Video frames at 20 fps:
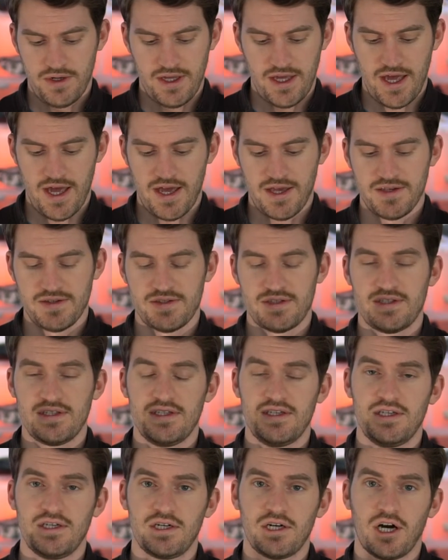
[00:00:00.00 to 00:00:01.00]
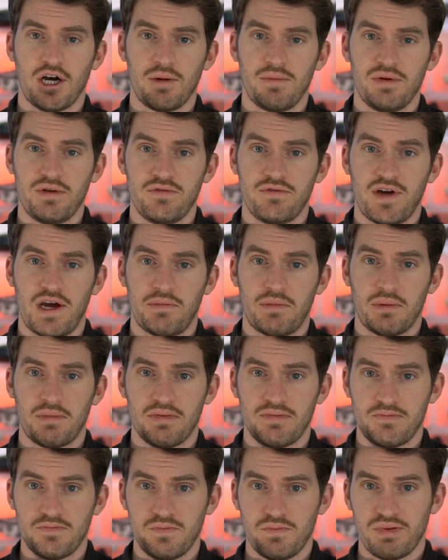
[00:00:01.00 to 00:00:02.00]
It has the carbon fiber
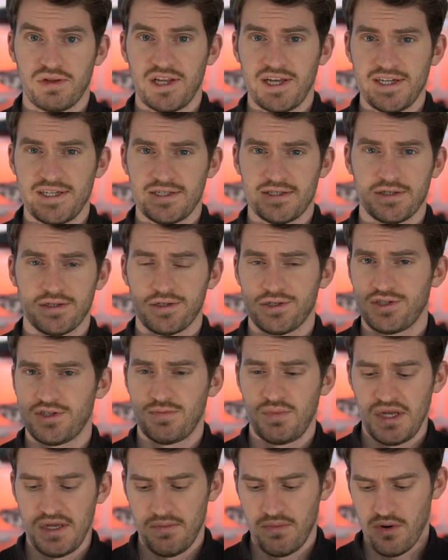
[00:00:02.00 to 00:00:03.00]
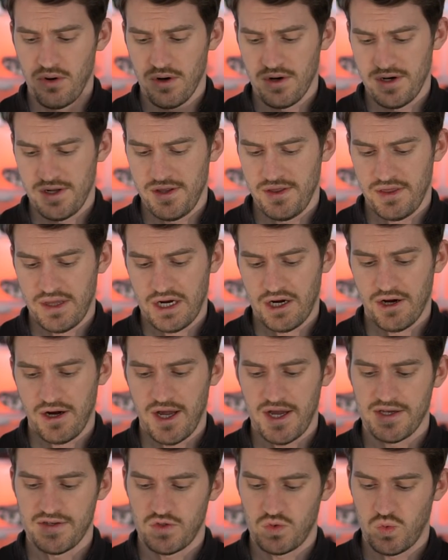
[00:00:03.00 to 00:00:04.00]
plates or speedboard in there
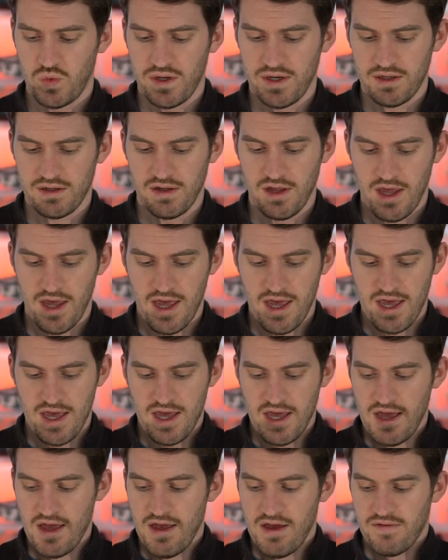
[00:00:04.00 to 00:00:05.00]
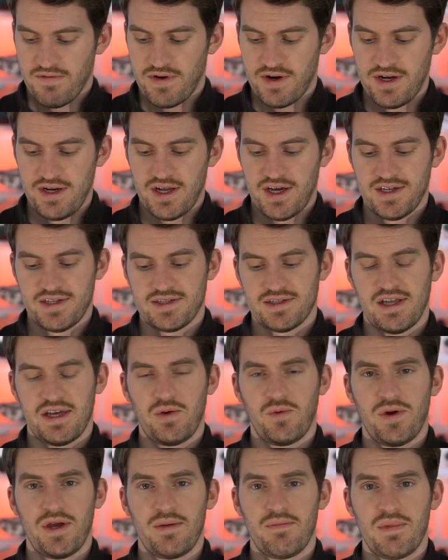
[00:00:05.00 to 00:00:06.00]
as well. Very nice,
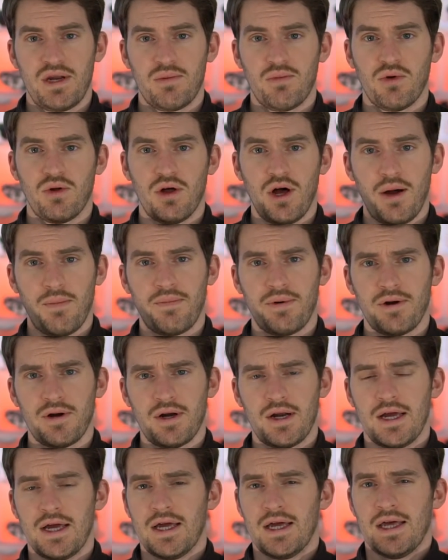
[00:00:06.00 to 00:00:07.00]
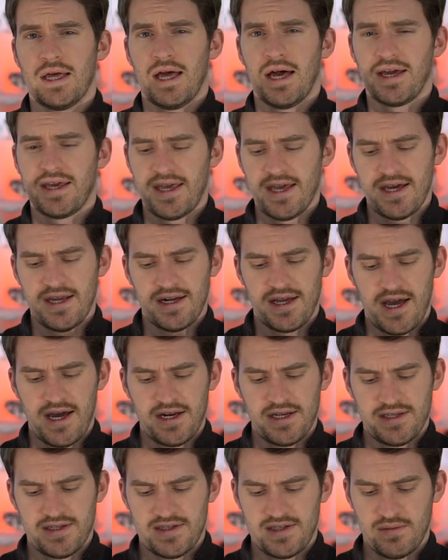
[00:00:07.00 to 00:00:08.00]
lightweight, minimal upper. Again, kind
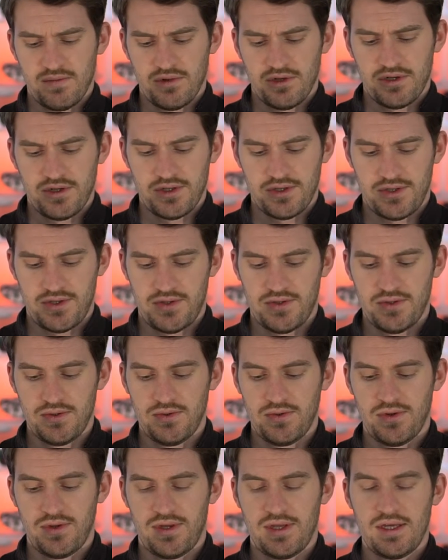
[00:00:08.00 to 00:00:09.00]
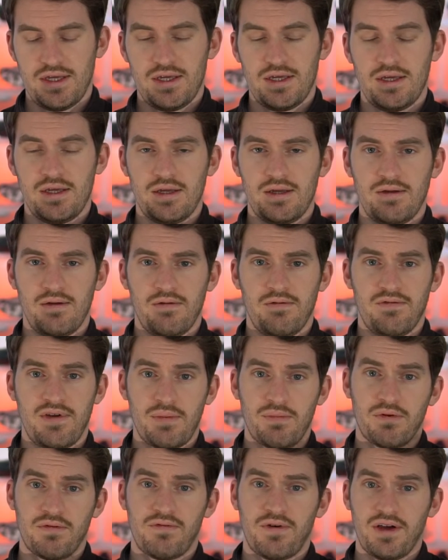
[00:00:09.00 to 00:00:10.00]
of similar to the
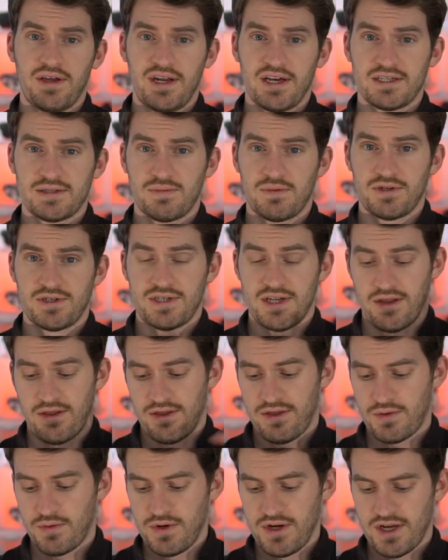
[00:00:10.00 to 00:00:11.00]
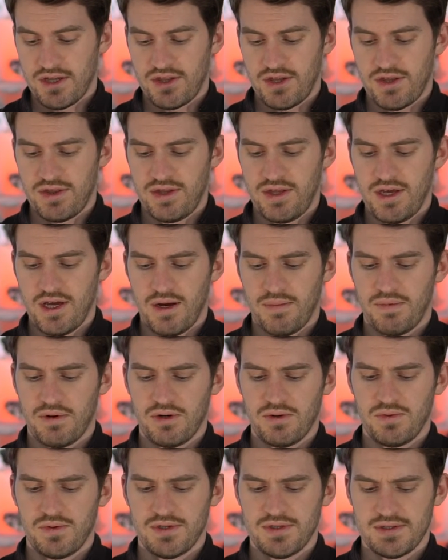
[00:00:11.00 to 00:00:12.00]
Vaporfly Next Percent 3. I thought the
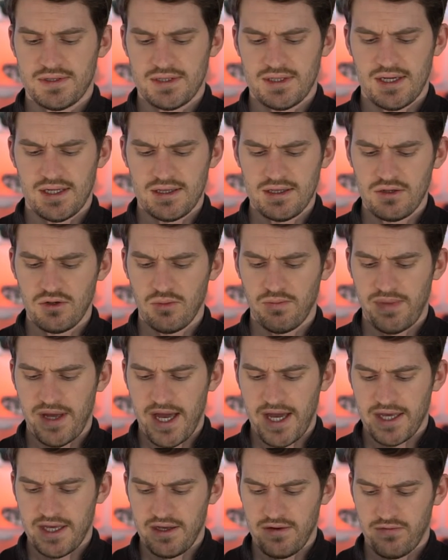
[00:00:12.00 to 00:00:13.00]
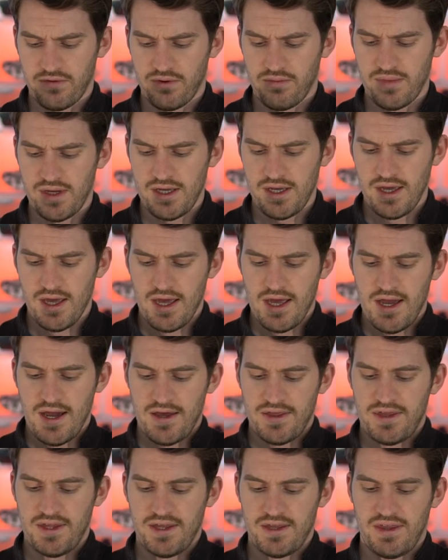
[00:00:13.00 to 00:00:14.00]
upper was a little baggy for me.
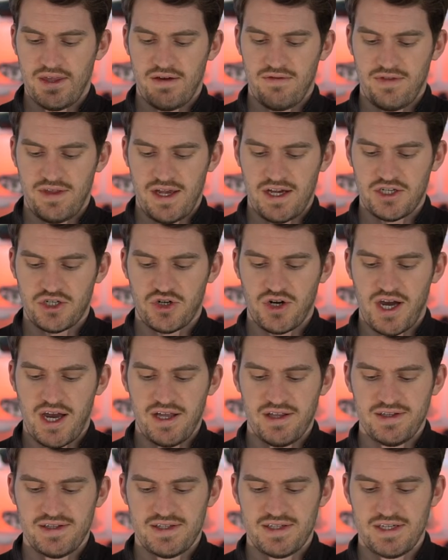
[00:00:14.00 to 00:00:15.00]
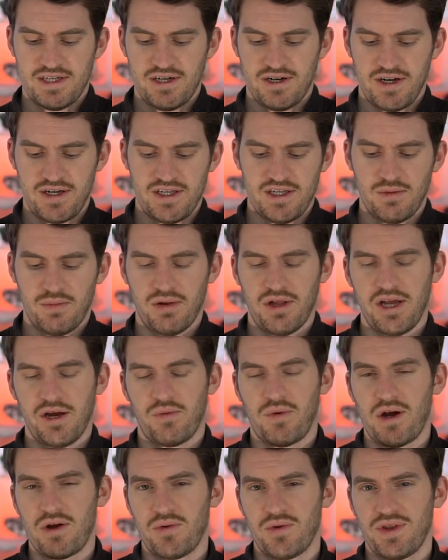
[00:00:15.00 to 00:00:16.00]
I think they have the extra eyelets here I need to play
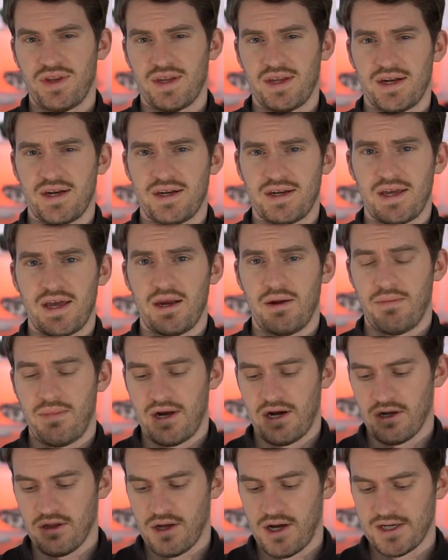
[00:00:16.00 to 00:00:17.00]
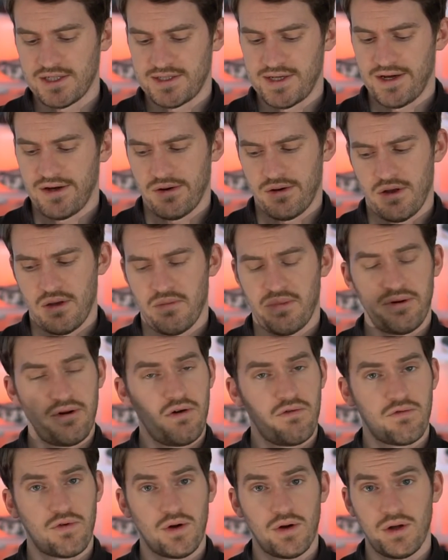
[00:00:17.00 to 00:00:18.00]
around with to get a better lockdown, but
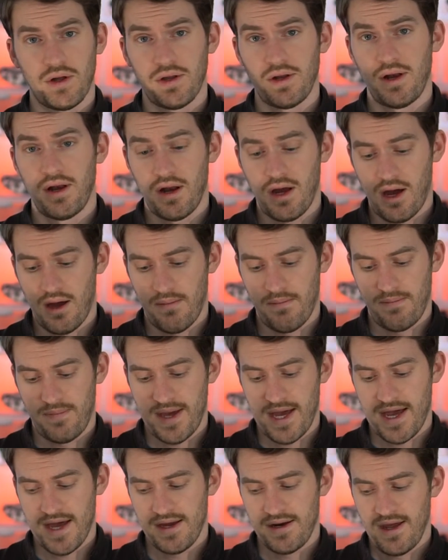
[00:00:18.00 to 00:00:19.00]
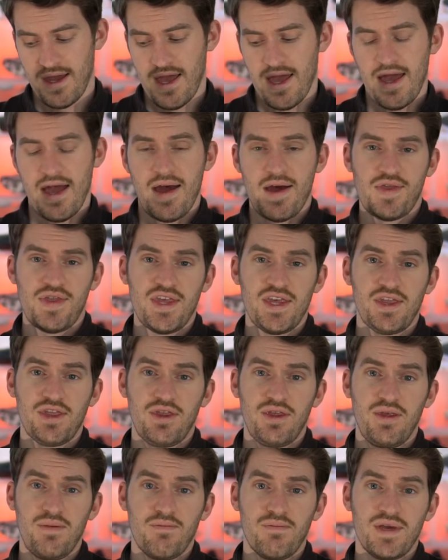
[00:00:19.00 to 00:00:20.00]
overall not bad. I think
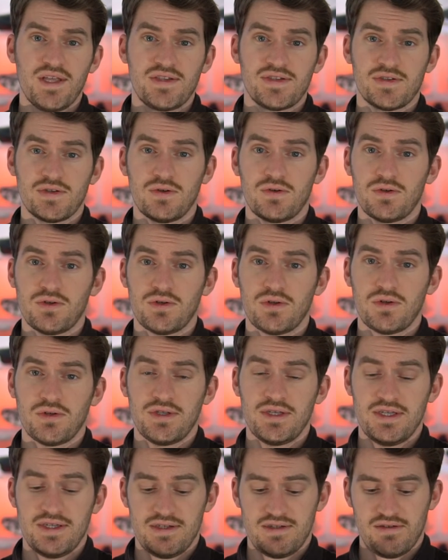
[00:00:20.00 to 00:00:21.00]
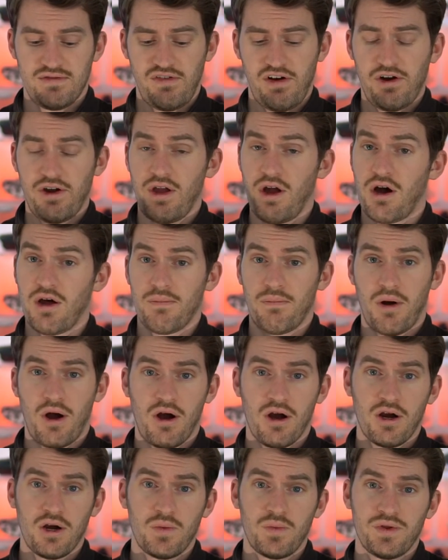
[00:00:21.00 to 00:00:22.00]
the midsole is very on
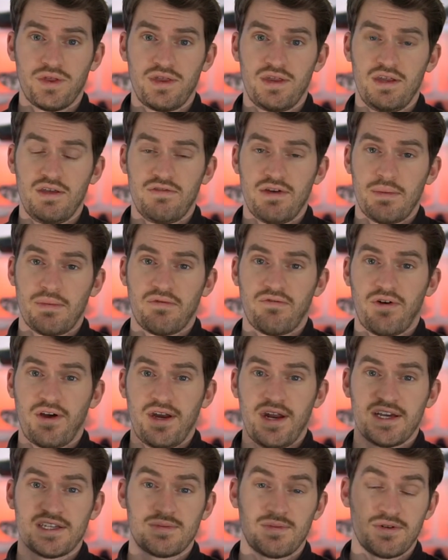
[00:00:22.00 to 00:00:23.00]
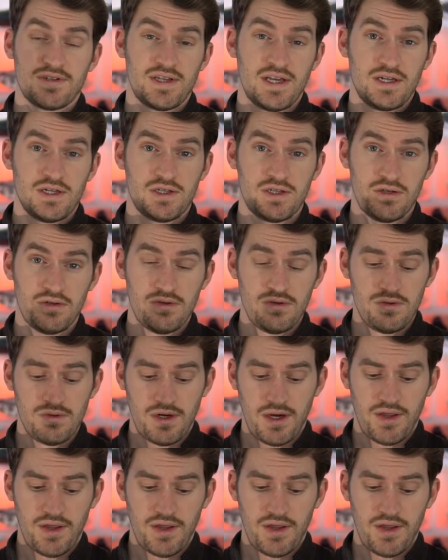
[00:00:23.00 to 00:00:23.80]
par with the Vaporfly Next Percent 2.